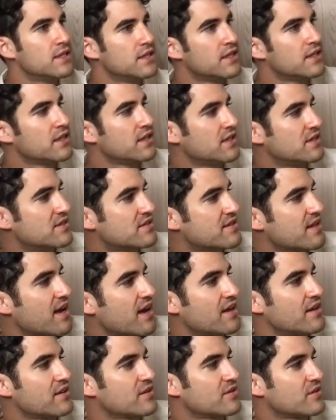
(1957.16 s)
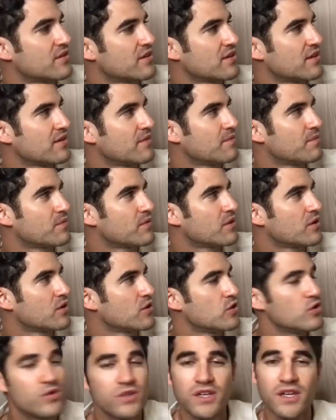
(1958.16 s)
is that
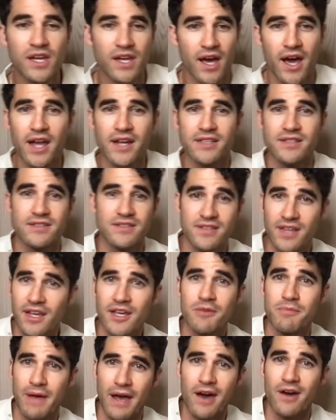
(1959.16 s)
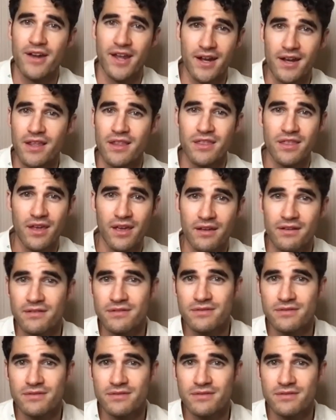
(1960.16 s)
you can kind of sing about anything,